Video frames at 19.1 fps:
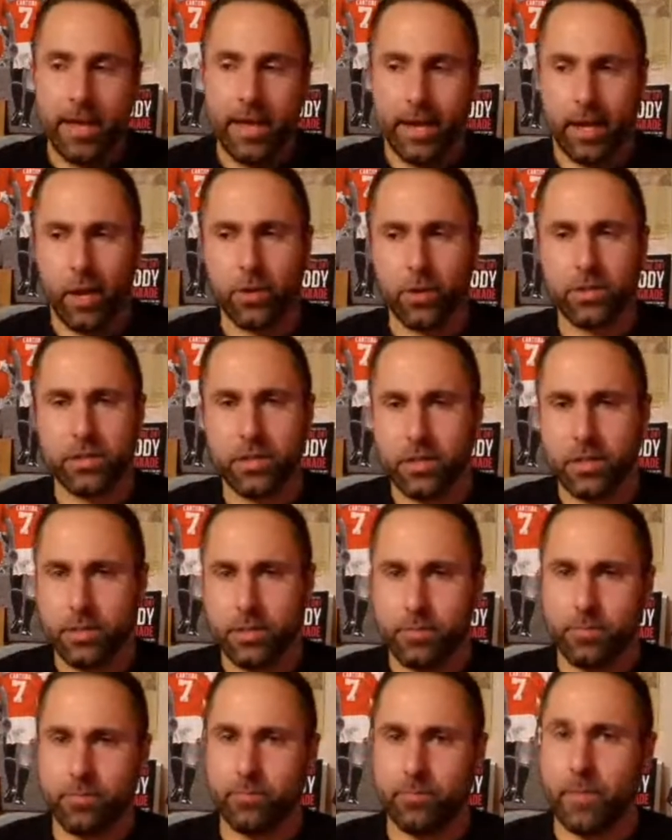it goes
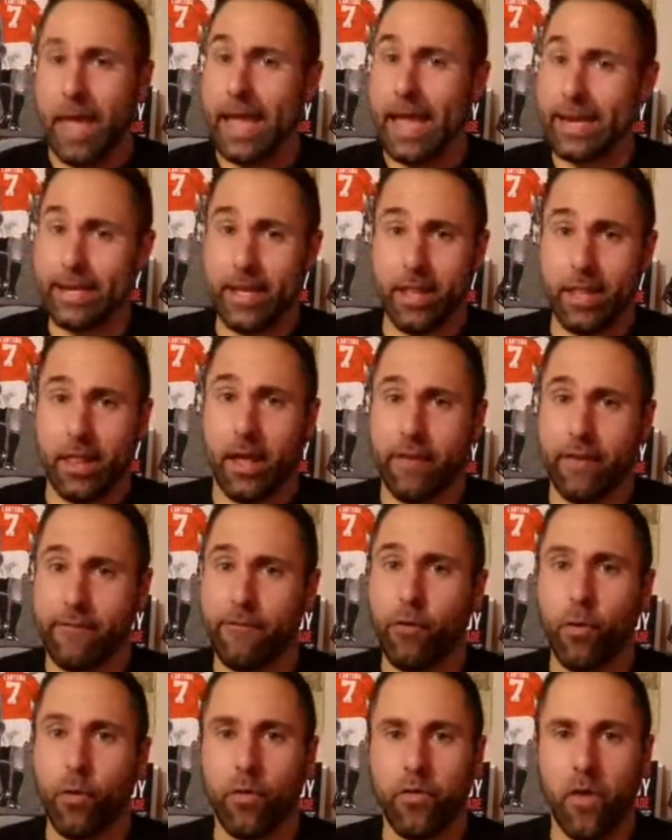to bed at like
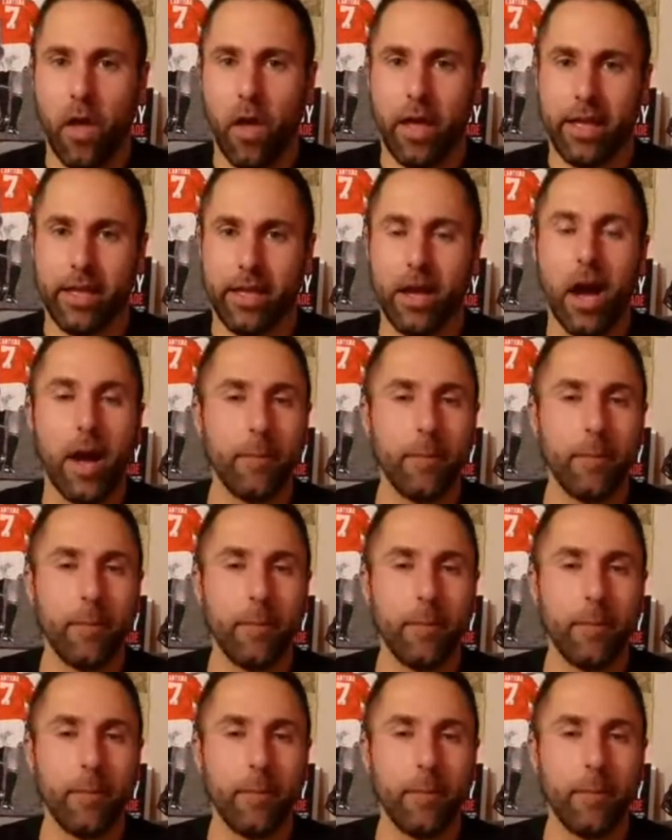4:30.